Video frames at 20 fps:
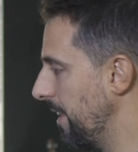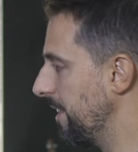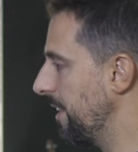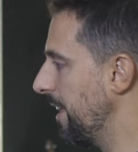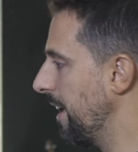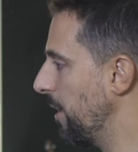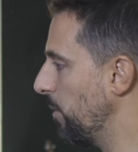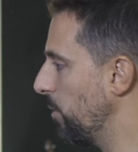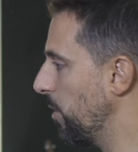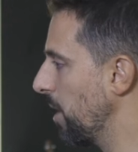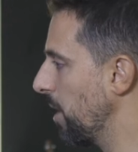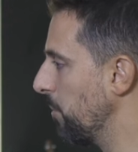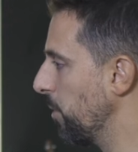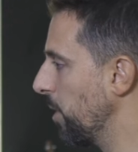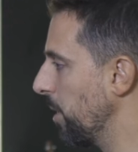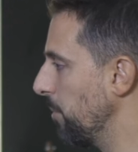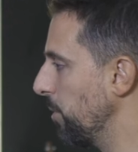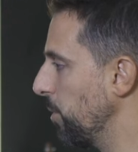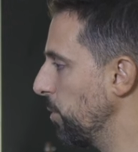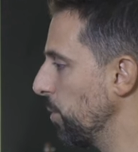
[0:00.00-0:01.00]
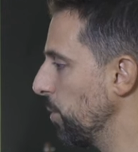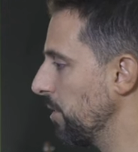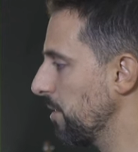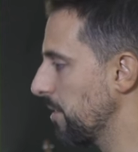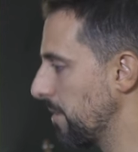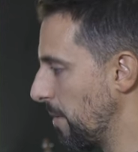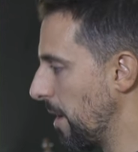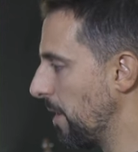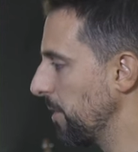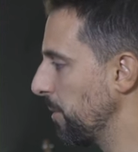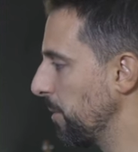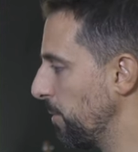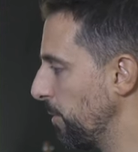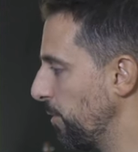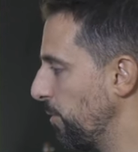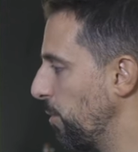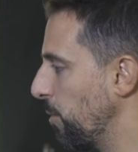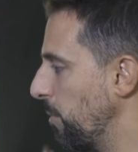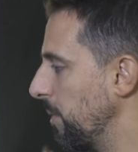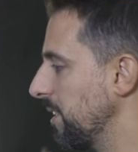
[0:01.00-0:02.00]
then what I'm gonna be doing throughout the
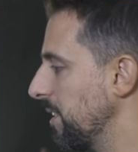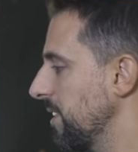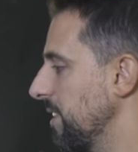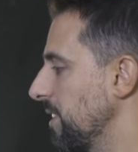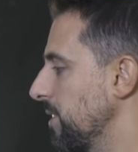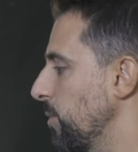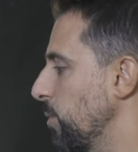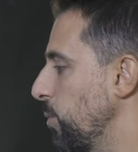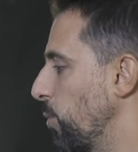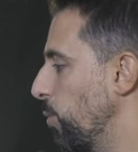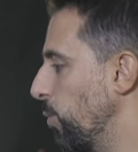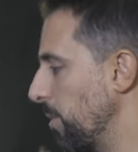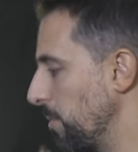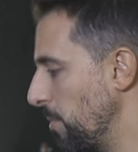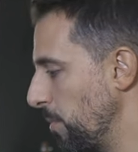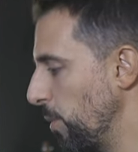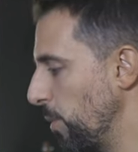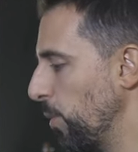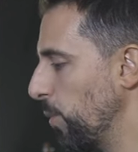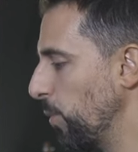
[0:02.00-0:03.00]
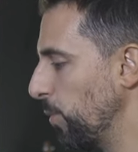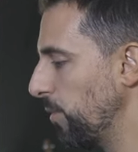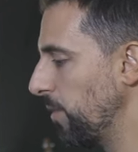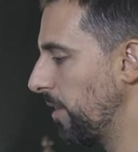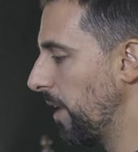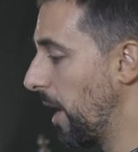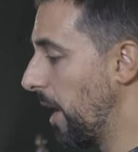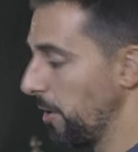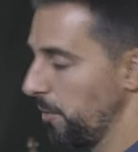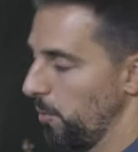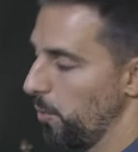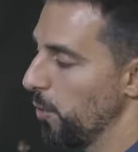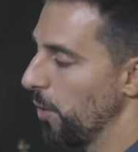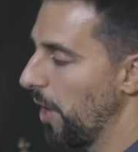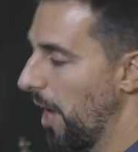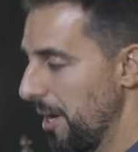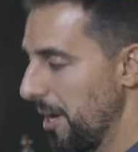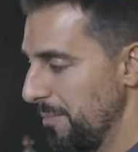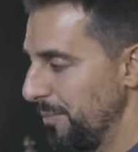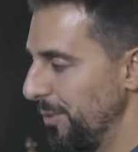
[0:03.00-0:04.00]
performance is remove on or
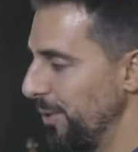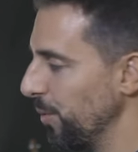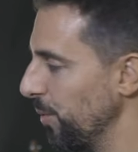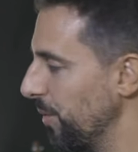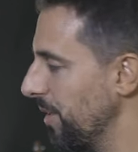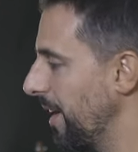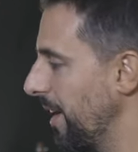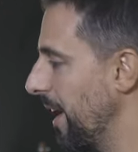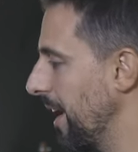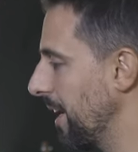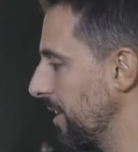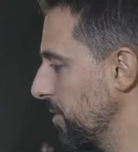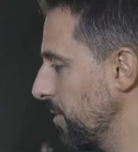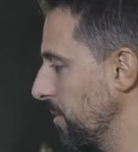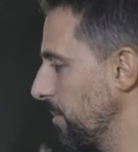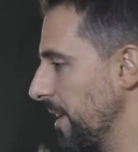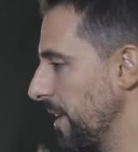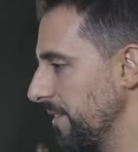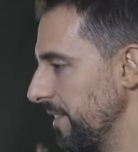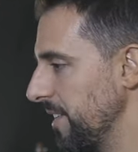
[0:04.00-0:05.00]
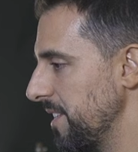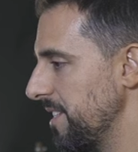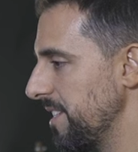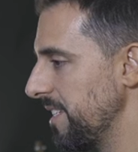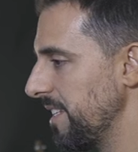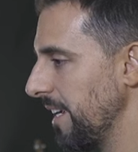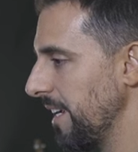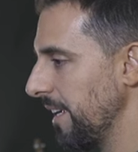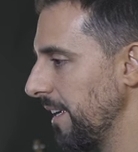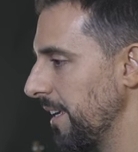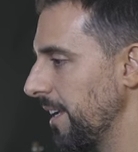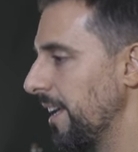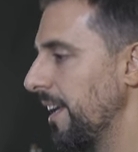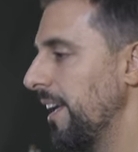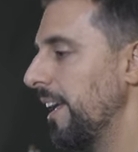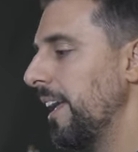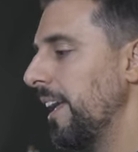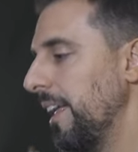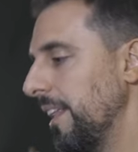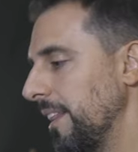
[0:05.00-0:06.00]
unmute actually my V C A
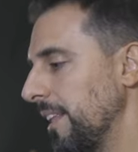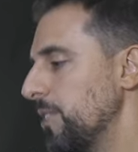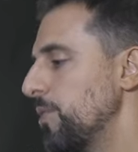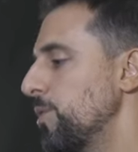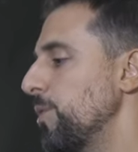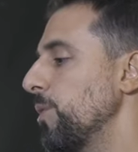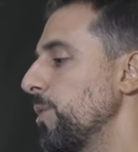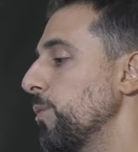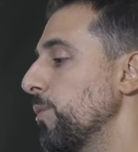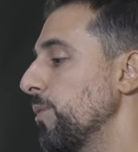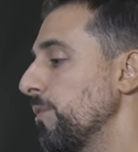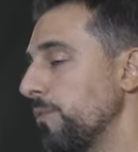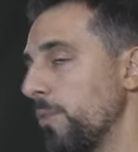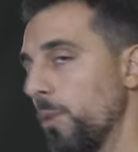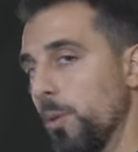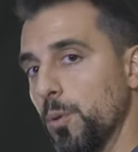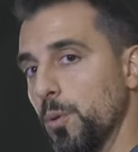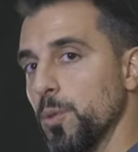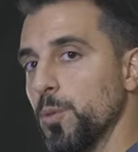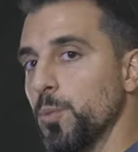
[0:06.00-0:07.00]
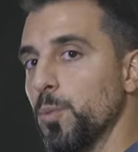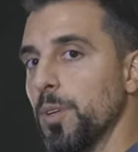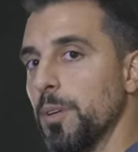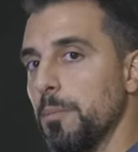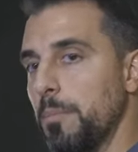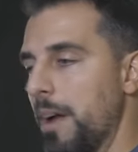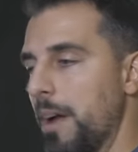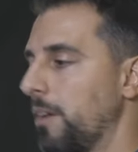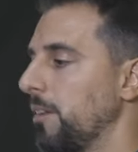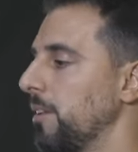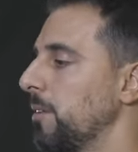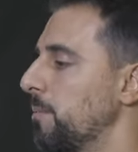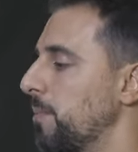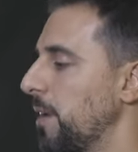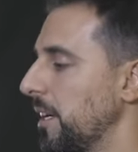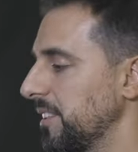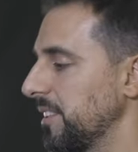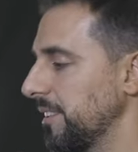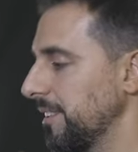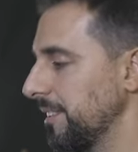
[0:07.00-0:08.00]
and let you hear the vocals with parallel
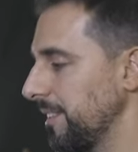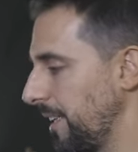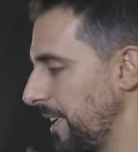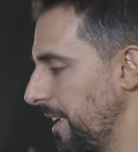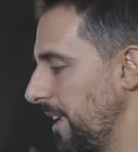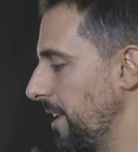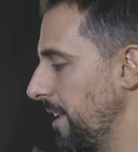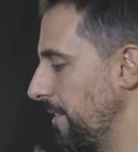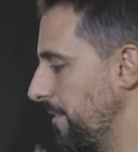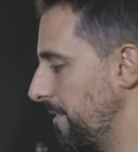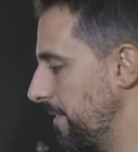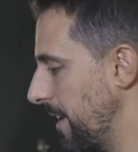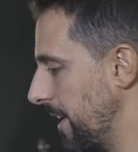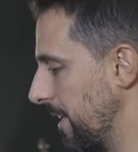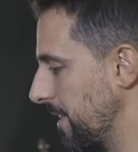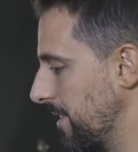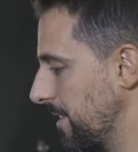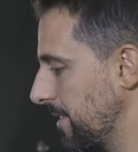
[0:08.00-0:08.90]
processing and effects.